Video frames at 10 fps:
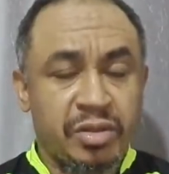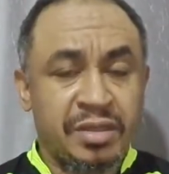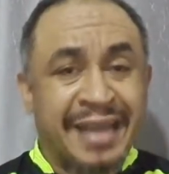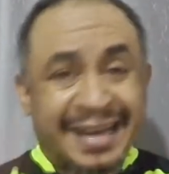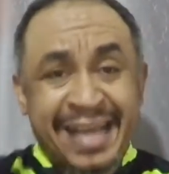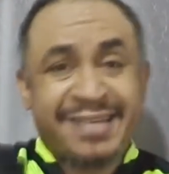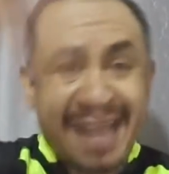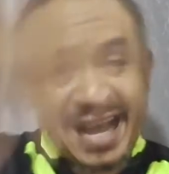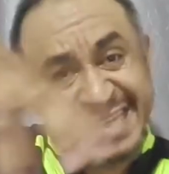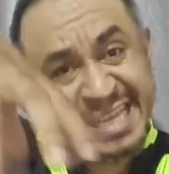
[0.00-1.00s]
that
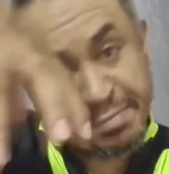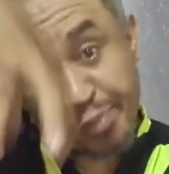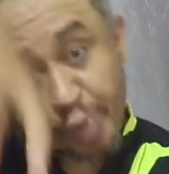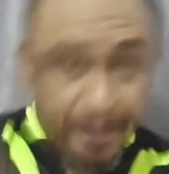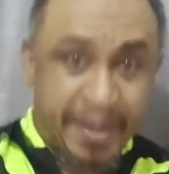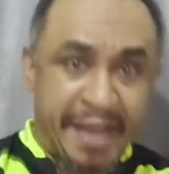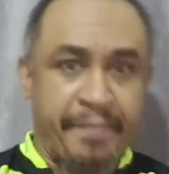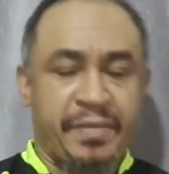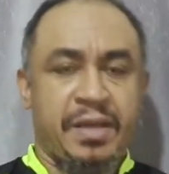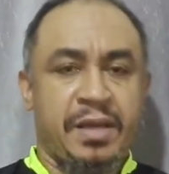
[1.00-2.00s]
Nigeria has as problem.
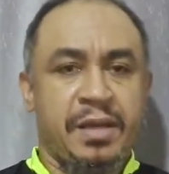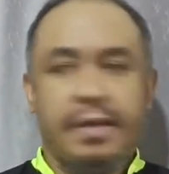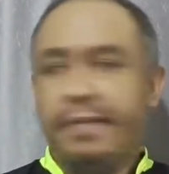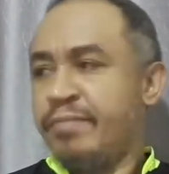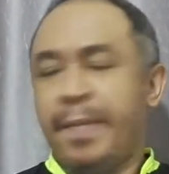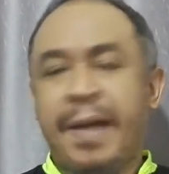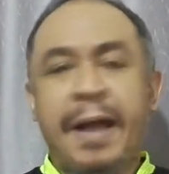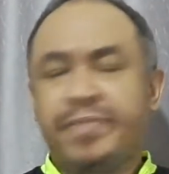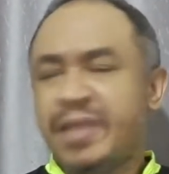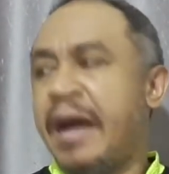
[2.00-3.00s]

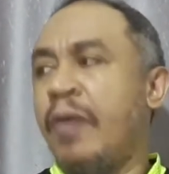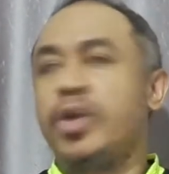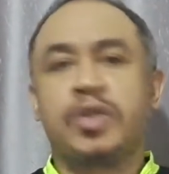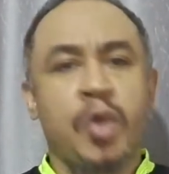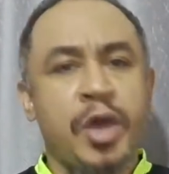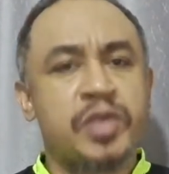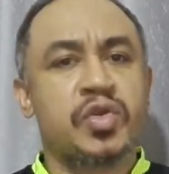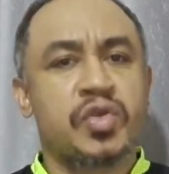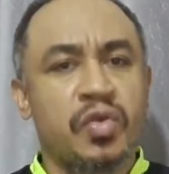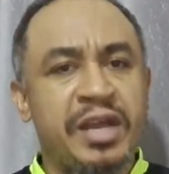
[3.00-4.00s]
Baba, I was going to
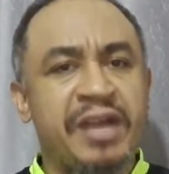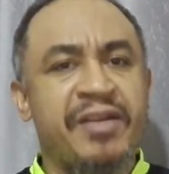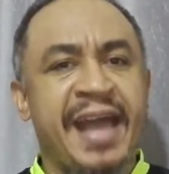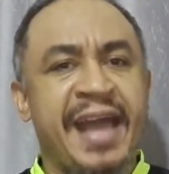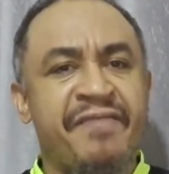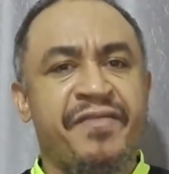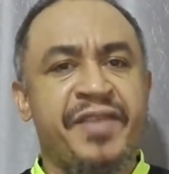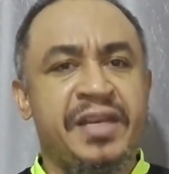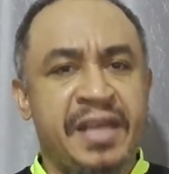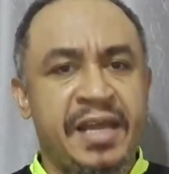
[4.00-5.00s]
Surulere
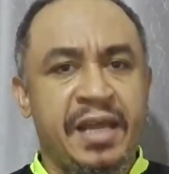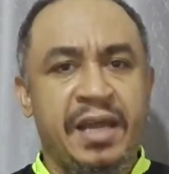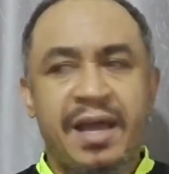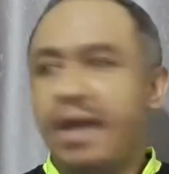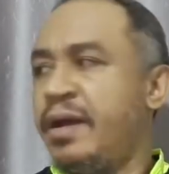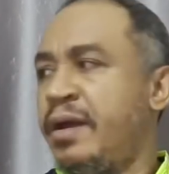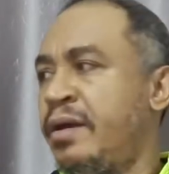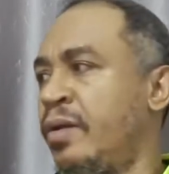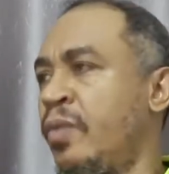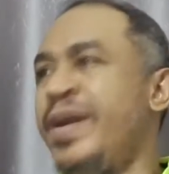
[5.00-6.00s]
every day.
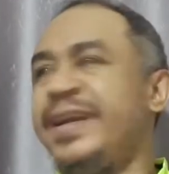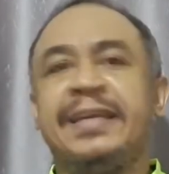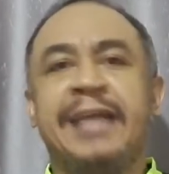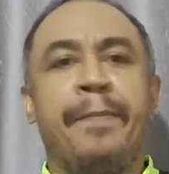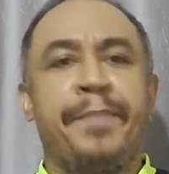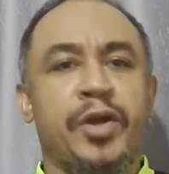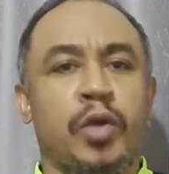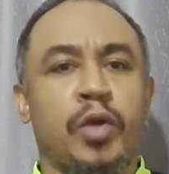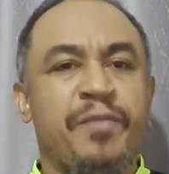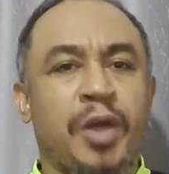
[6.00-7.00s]
Within that
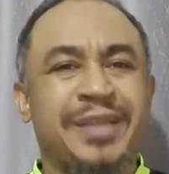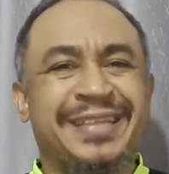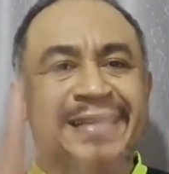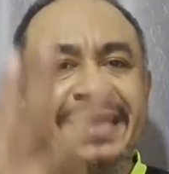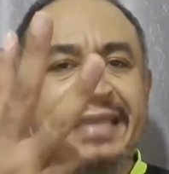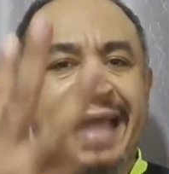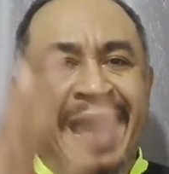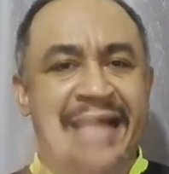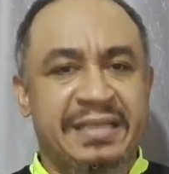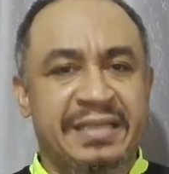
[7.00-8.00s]
period, we bought 3
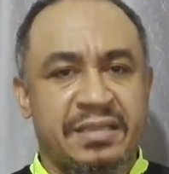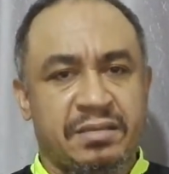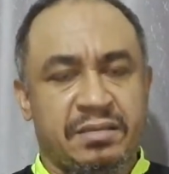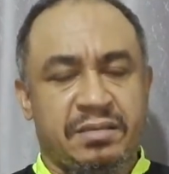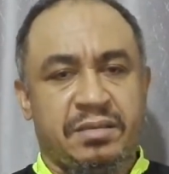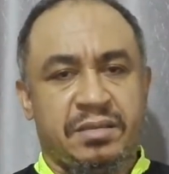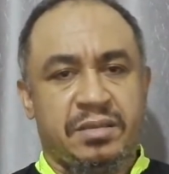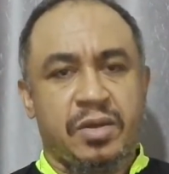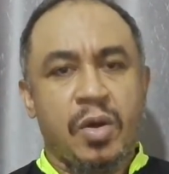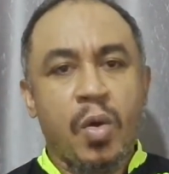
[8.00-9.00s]
tires.
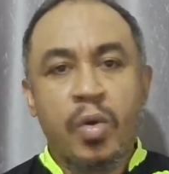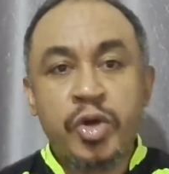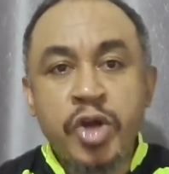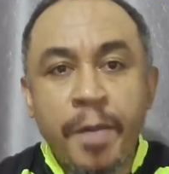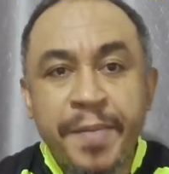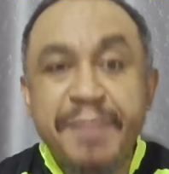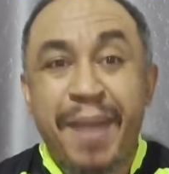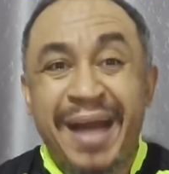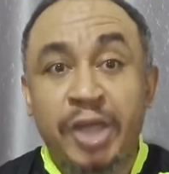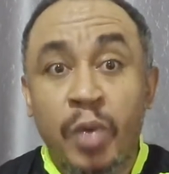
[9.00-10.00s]
No be
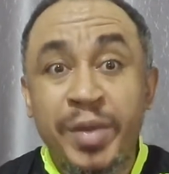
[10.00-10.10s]
Ibadan we